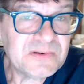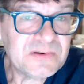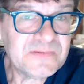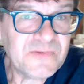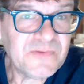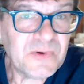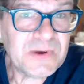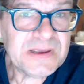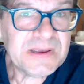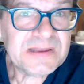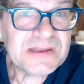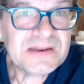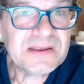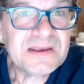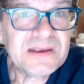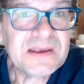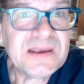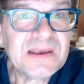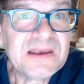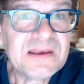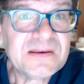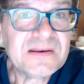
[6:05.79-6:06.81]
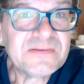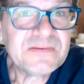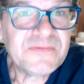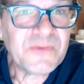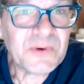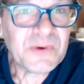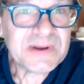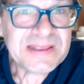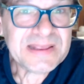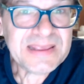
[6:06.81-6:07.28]
avoid
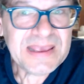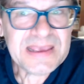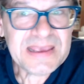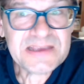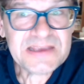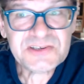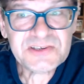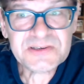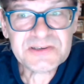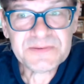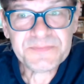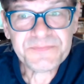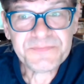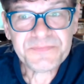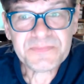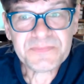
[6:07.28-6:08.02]
fornication.